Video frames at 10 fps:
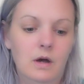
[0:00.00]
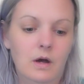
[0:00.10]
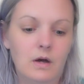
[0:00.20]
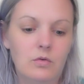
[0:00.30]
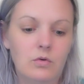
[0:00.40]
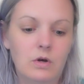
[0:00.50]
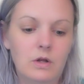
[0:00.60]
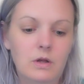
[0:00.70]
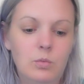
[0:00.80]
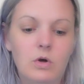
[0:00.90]
I
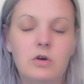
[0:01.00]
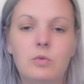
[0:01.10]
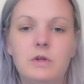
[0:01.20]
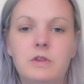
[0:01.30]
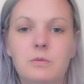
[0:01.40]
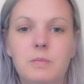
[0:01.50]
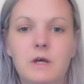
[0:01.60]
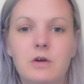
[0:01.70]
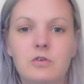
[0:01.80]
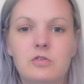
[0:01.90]
really wonder what their
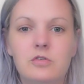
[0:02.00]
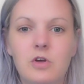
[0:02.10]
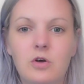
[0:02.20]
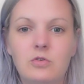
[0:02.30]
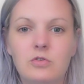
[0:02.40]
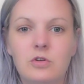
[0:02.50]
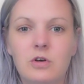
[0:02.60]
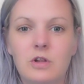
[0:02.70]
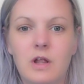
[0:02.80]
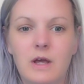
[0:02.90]
bigger stones look
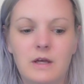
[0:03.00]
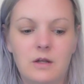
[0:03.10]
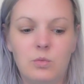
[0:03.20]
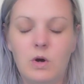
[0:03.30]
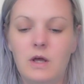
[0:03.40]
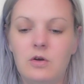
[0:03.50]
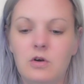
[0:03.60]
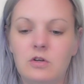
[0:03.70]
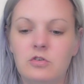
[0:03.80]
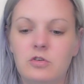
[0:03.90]
like in white
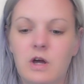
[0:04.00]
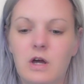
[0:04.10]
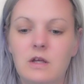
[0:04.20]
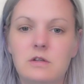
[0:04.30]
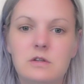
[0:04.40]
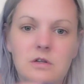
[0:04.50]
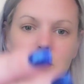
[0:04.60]
crushed ice.